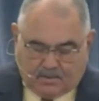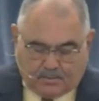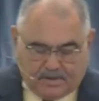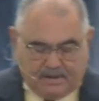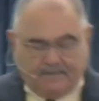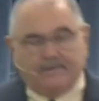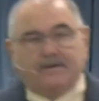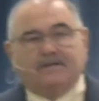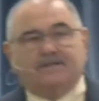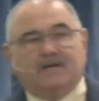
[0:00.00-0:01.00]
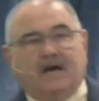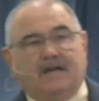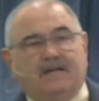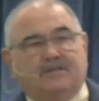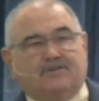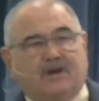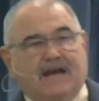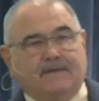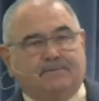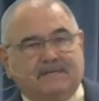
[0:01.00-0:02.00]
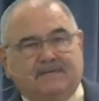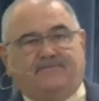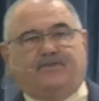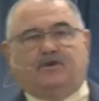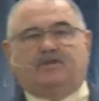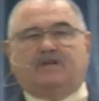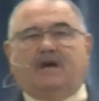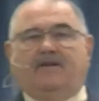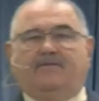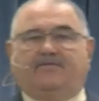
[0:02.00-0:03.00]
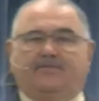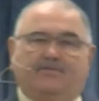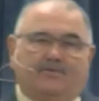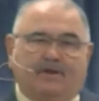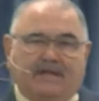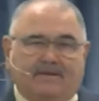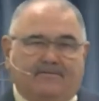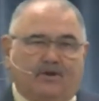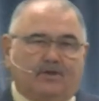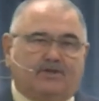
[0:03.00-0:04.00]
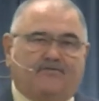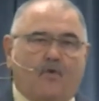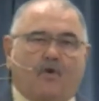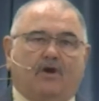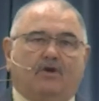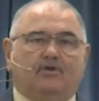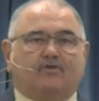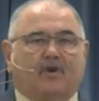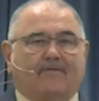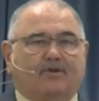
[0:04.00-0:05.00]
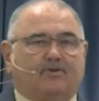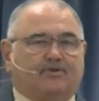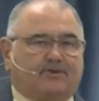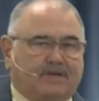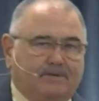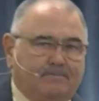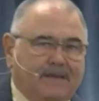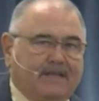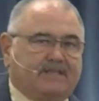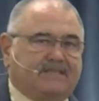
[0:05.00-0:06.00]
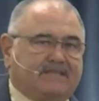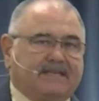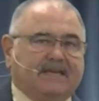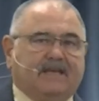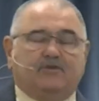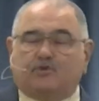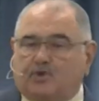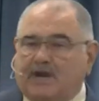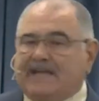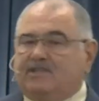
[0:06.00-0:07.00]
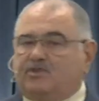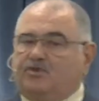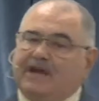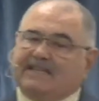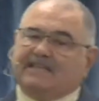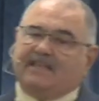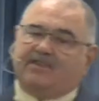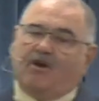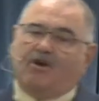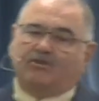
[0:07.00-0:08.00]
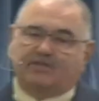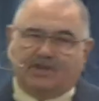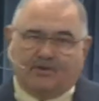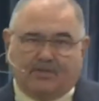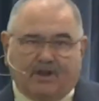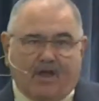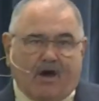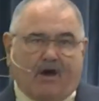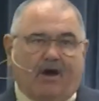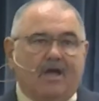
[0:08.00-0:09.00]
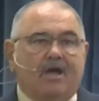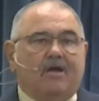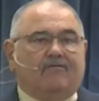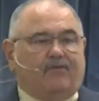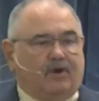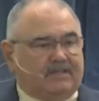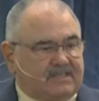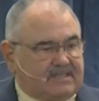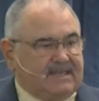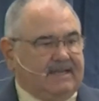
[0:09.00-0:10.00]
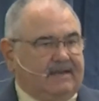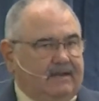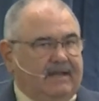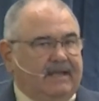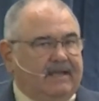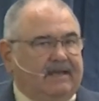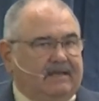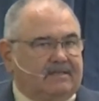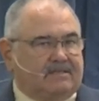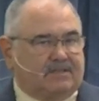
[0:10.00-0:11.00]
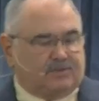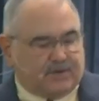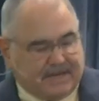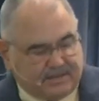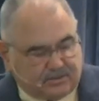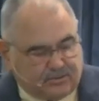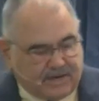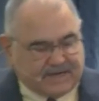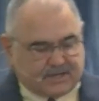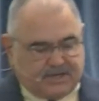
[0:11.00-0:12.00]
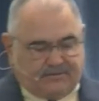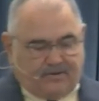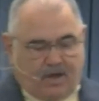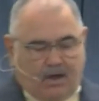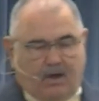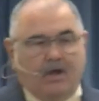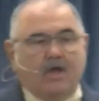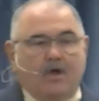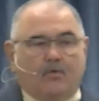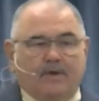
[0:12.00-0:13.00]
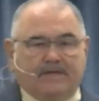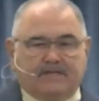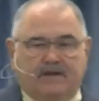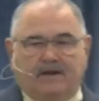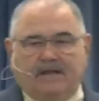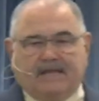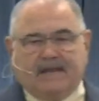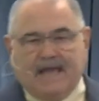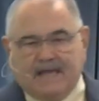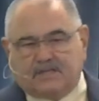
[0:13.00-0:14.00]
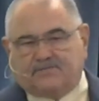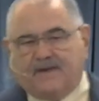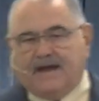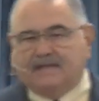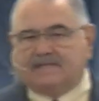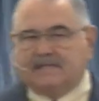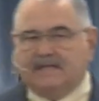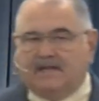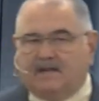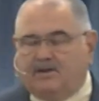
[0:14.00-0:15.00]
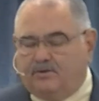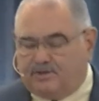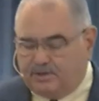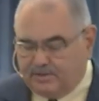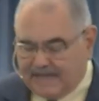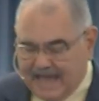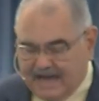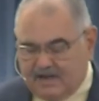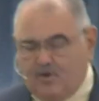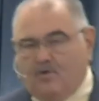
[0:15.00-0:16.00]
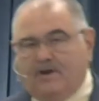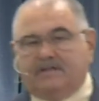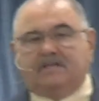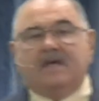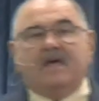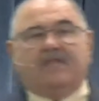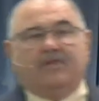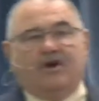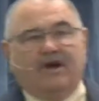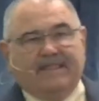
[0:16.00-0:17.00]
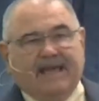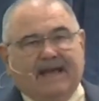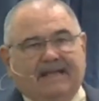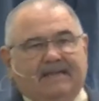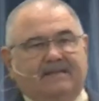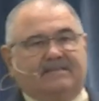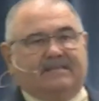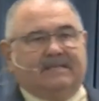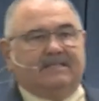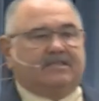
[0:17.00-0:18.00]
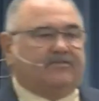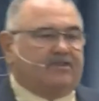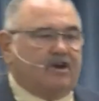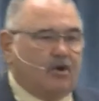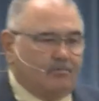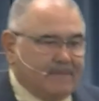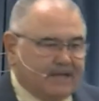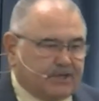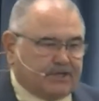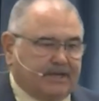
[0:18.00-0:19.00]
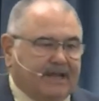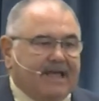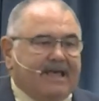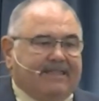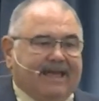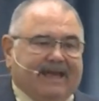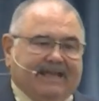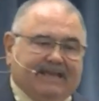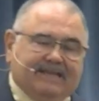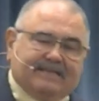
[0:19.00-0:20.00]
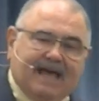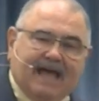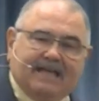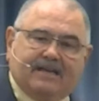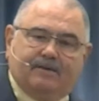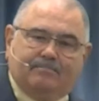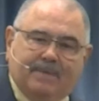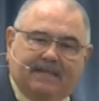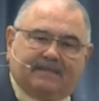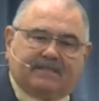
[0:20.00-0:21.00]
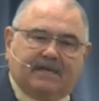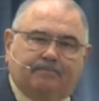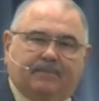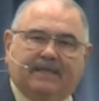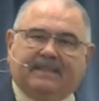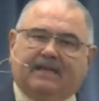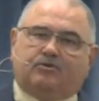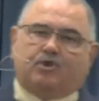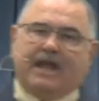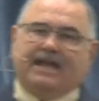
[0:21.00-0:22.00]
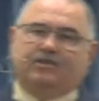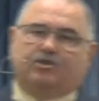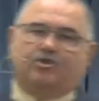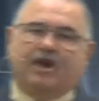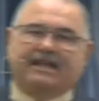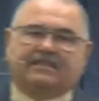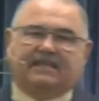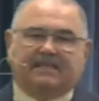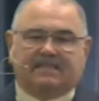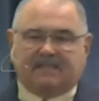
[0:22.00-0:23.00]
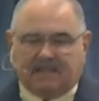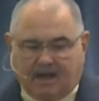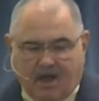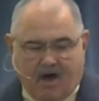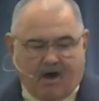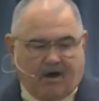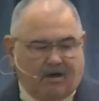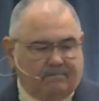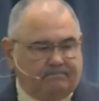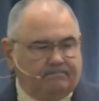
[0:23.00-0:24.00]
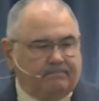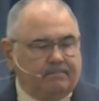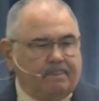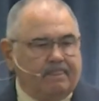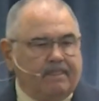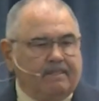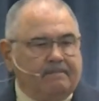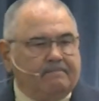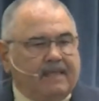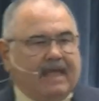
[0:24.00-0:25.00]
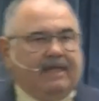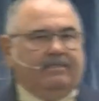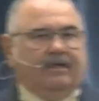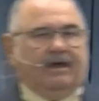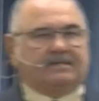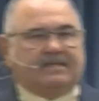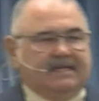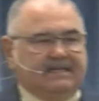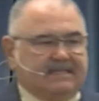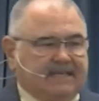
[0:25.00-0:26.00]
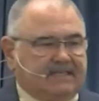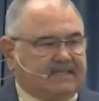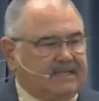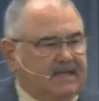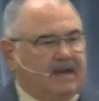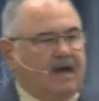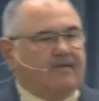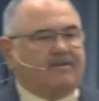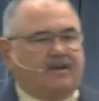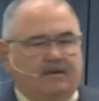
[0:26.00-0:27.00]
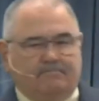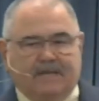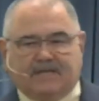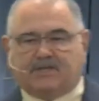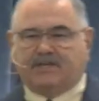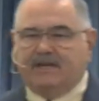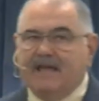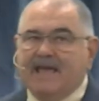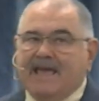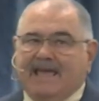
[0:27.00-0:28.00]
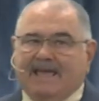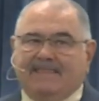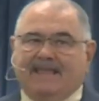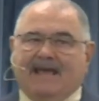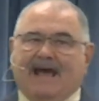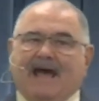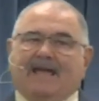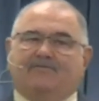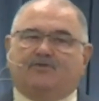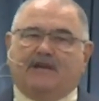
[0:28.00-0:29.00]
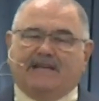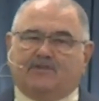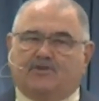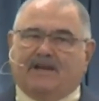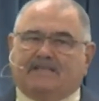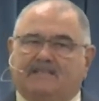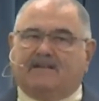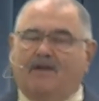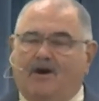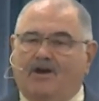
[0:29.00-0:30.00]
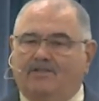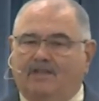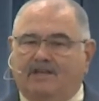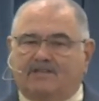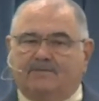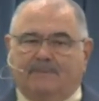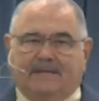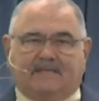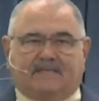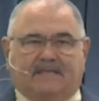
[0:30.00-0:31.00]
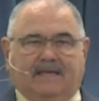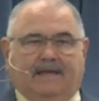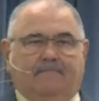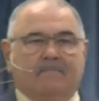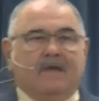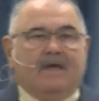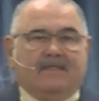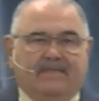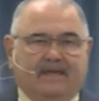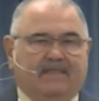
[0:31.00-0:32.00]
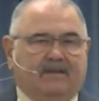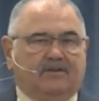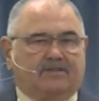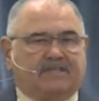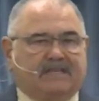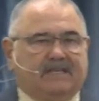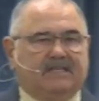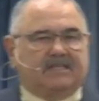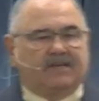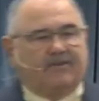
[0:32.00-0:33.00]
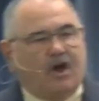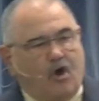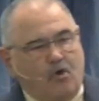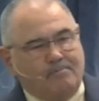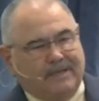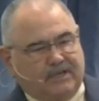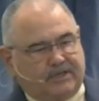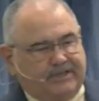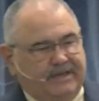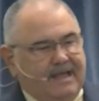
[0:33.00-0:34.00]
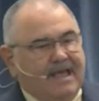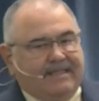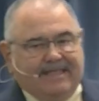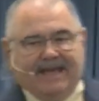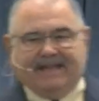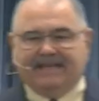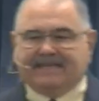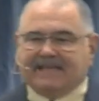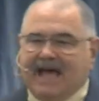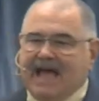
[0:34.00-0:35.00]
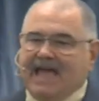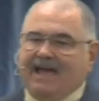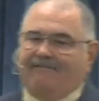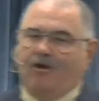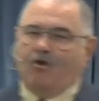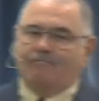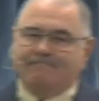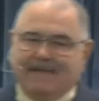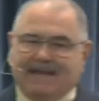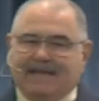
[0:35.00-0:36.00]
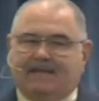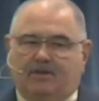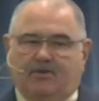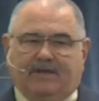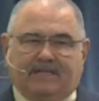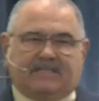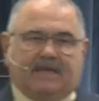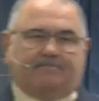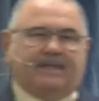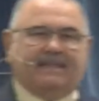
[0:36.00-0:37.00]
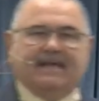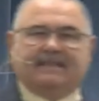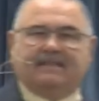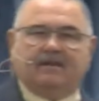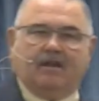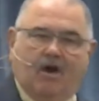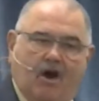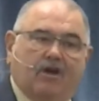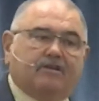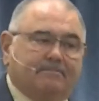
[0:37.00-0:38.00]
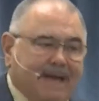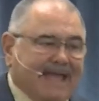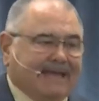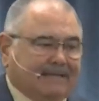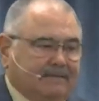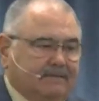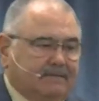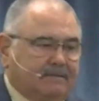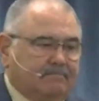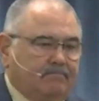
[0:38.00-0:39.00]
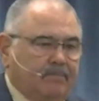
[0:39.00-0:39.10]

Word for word: Well, John describes it in 1 John 3 and verse 4 Whosoever committeth sin transgresseth also the law. For sin is the transgression of law. We generally classify sin under two categories. The, that is, sins of commission. That is, I commit something that transgresses the law and thus it is a sin of commission in that I have transgressed the law and thus committed sin. Then there's sins of omission. That is, I have omitted doing something that the law demands.